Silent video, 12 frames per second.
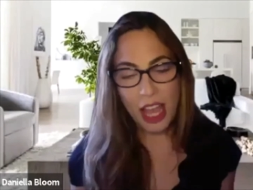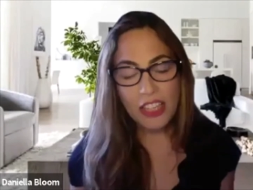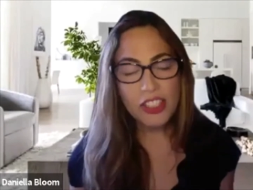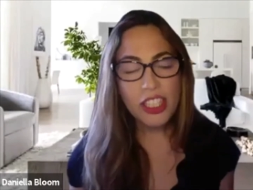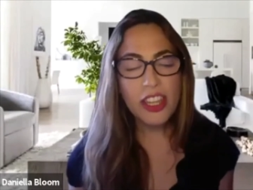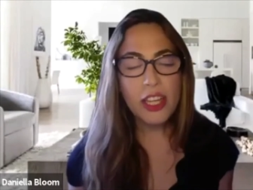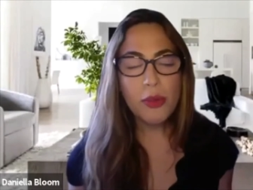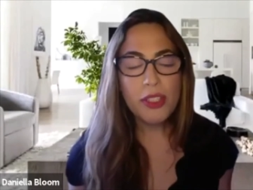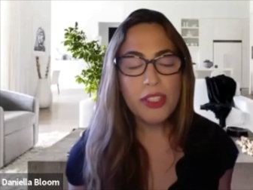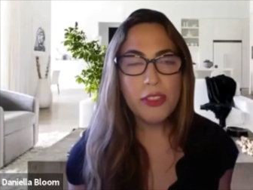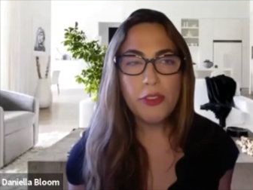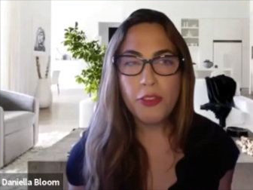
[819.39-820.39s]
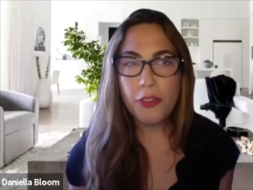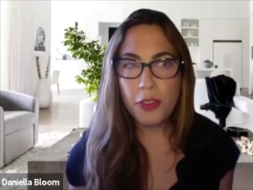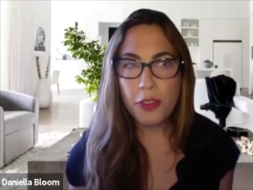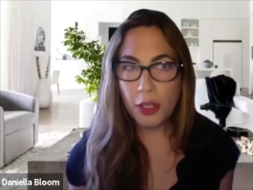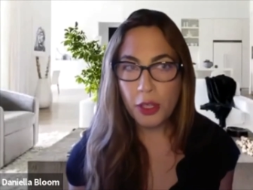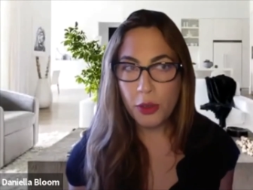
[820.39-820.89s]
Actually, there was a
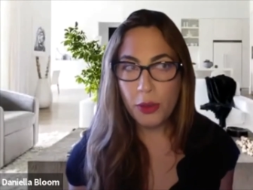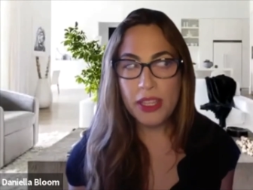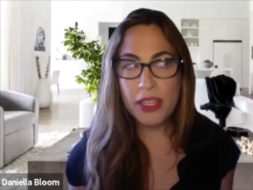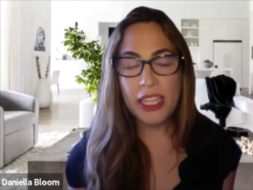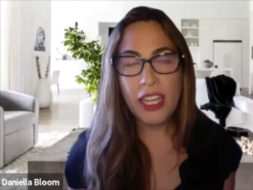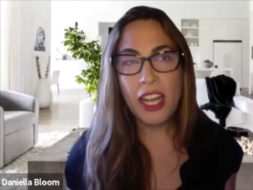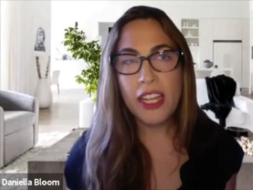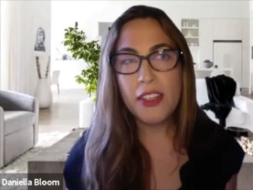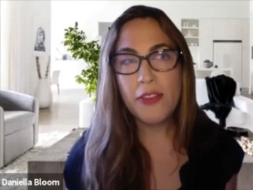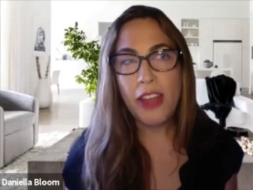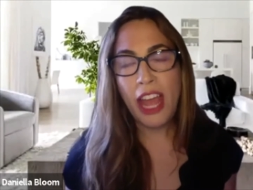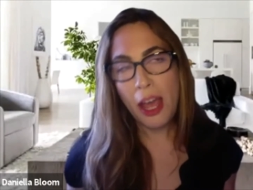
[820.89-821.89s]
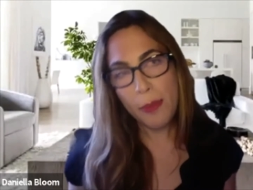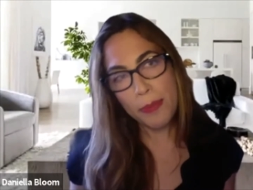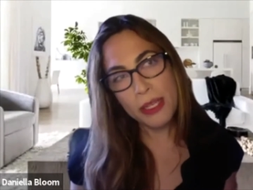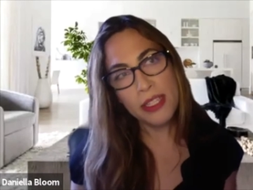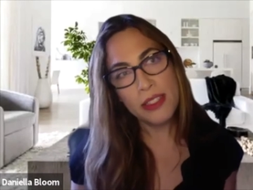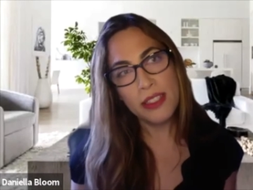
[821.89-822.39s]
few, and they kind of
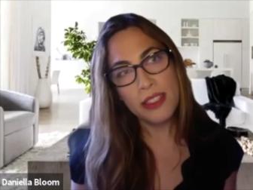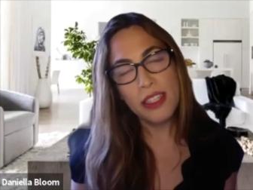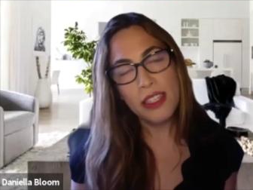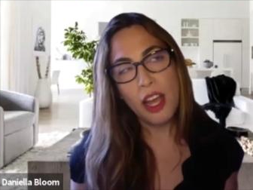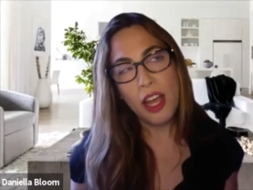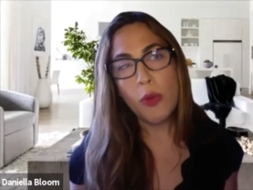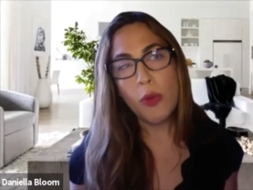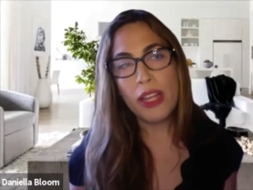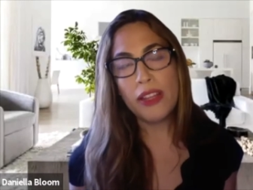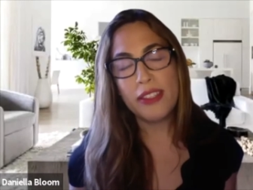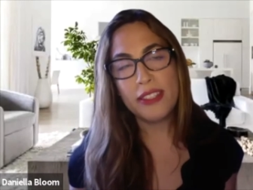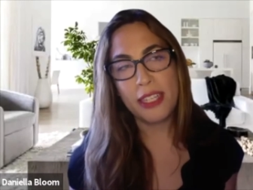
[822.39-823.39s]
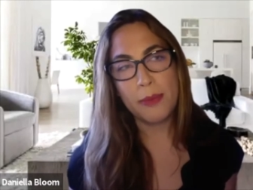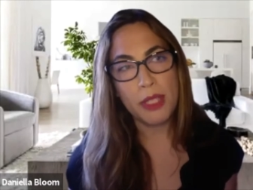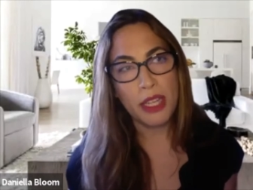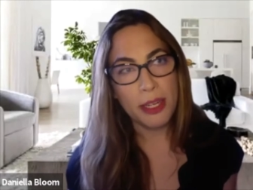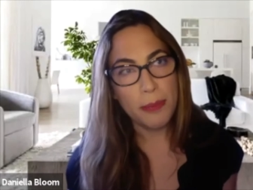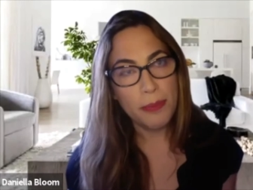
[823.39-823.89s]
happened around the same
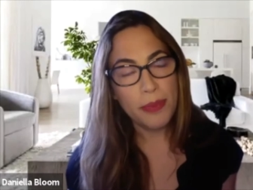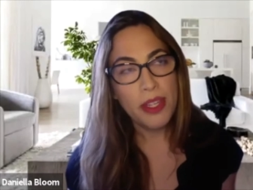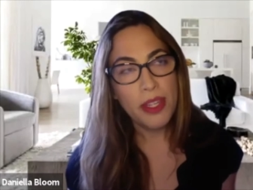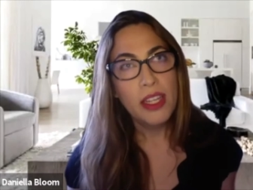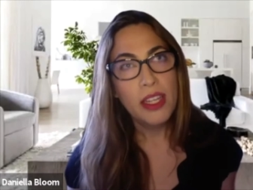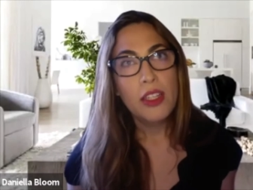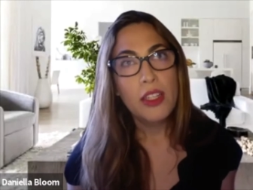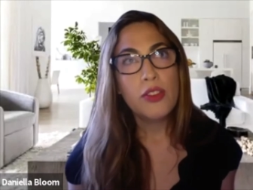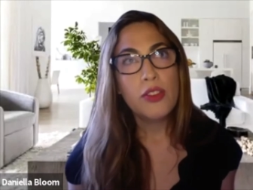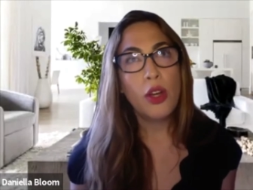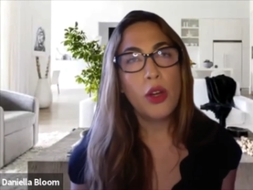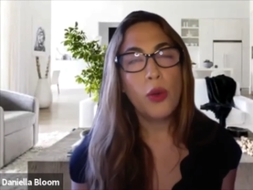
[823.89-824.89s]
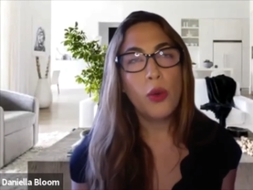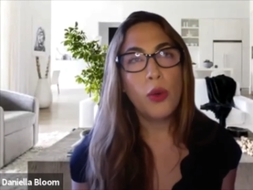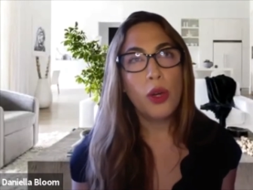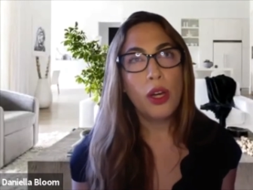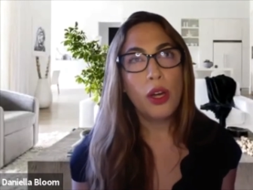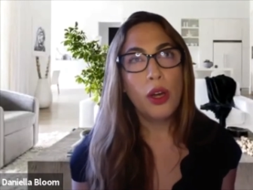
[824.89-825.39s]
time.
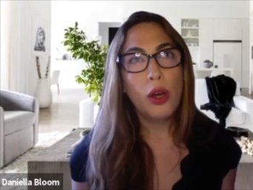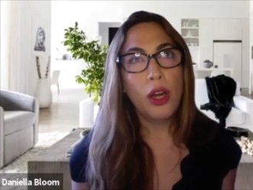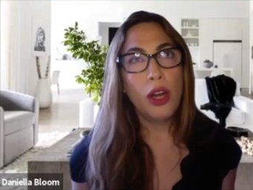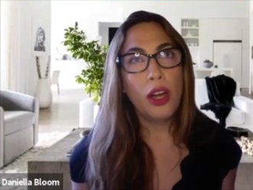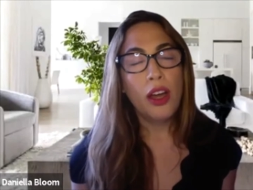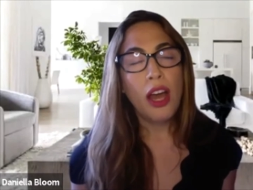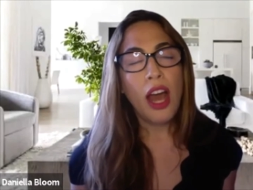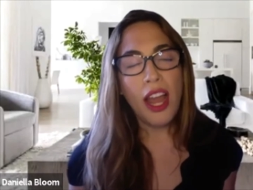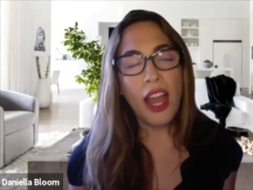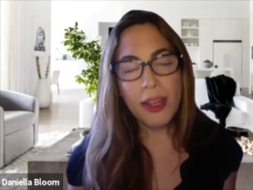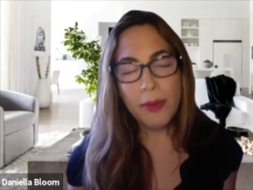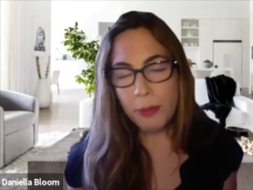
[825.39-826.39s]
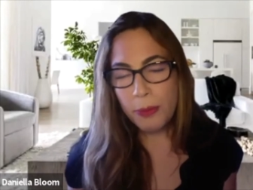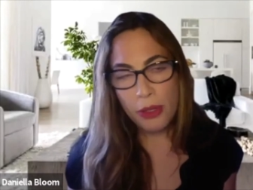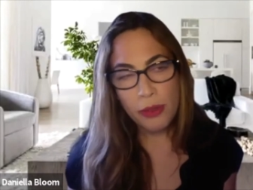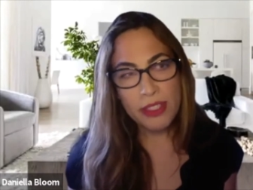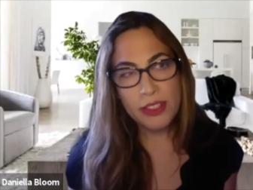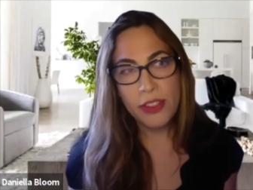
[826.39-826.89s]
So I'm a
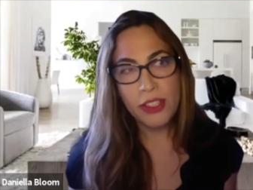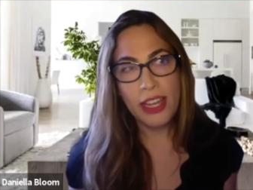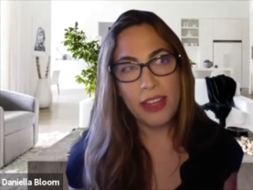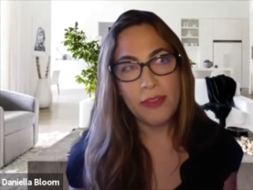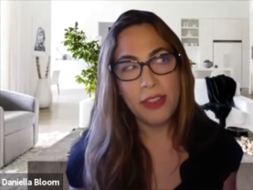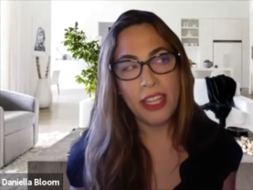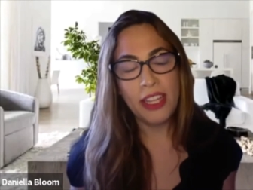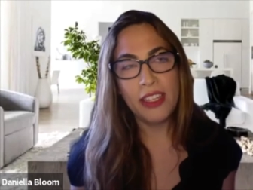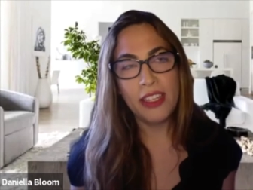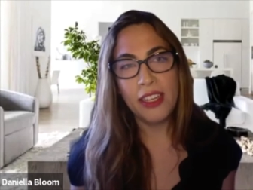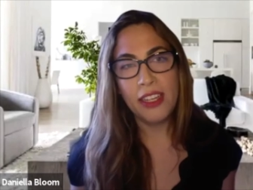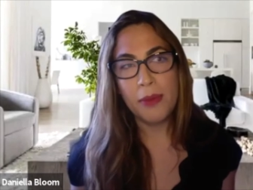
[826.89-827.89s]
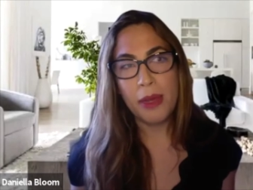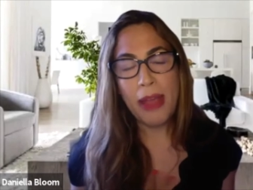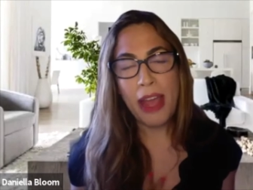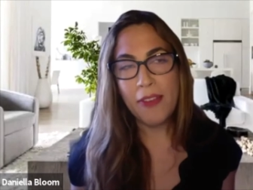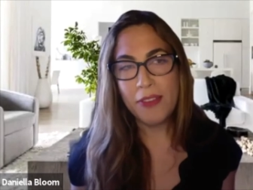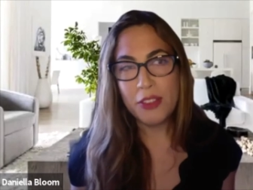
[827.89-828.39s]
pro Israel advocate. Um, I'm
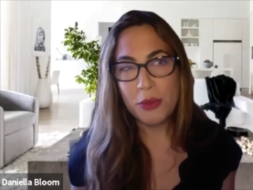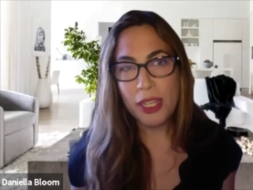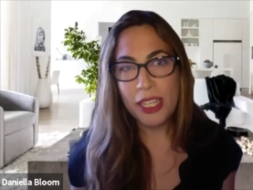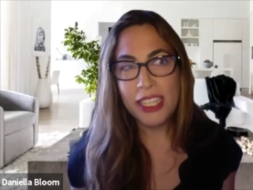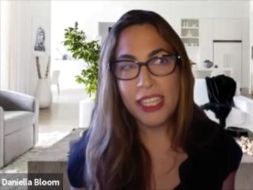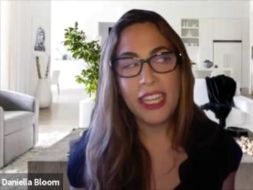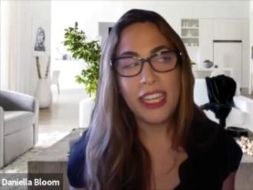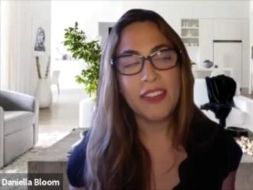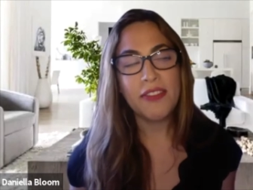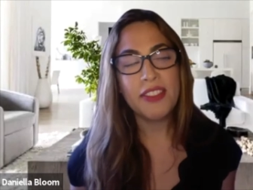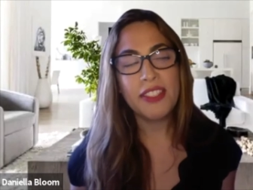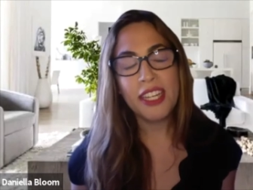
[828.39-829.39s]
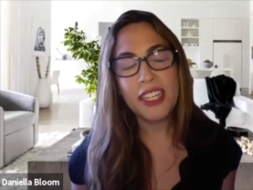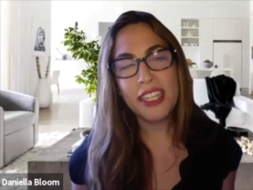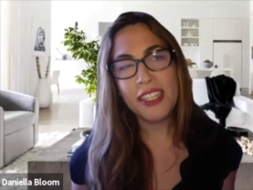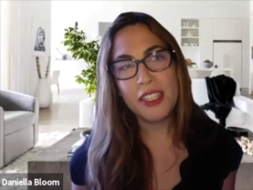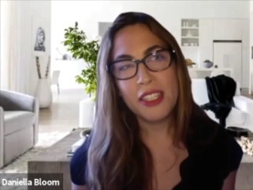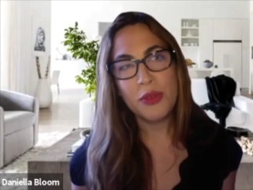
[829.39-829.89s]
half Israeli. I've studied
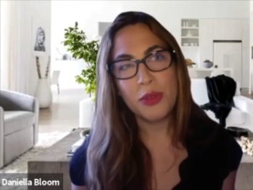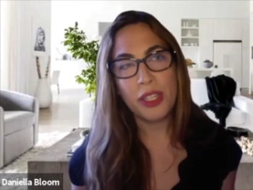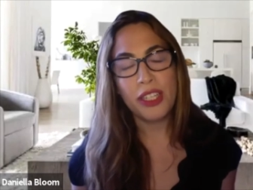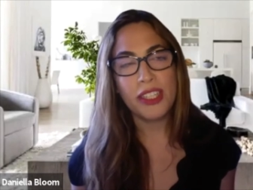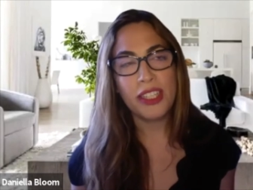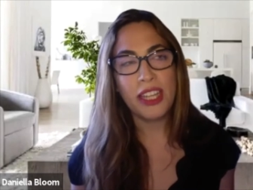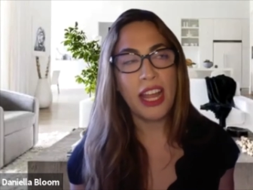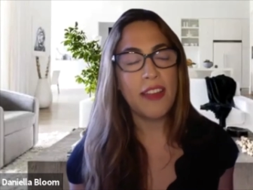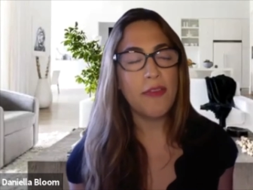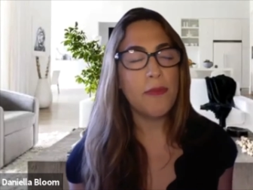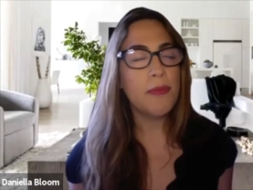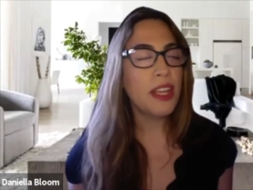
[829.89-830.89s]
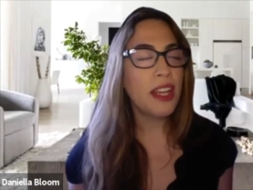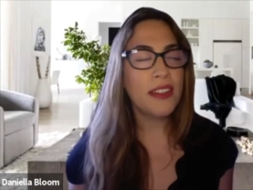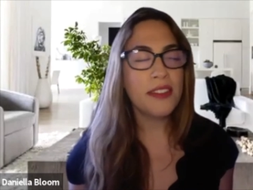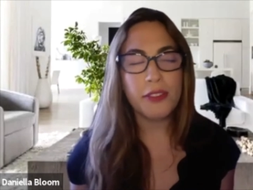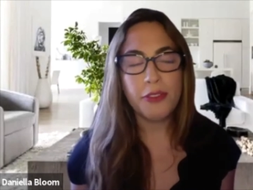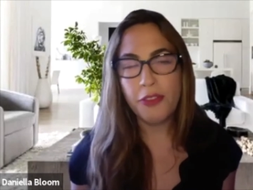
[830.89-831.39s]
in Israel. I have
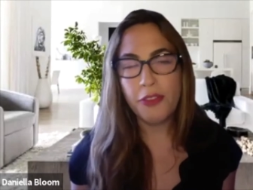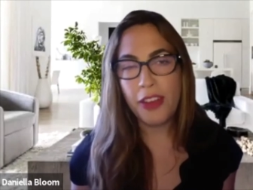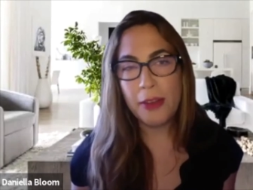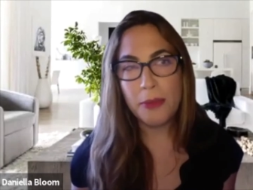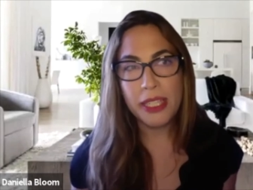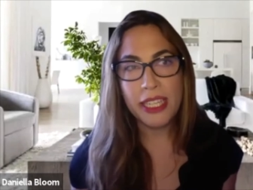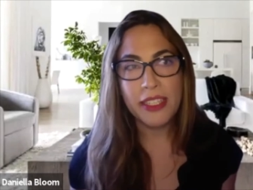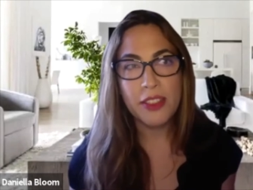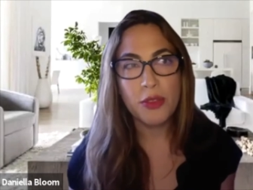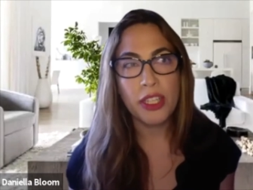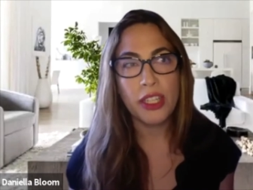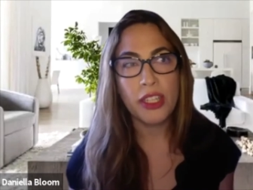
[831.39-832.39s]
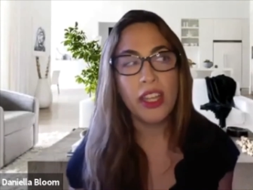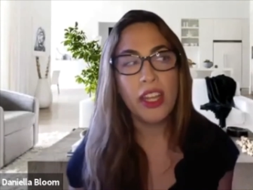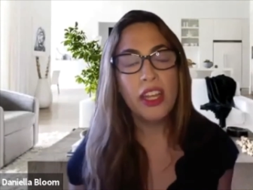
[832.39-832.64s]
tons of family in Israel.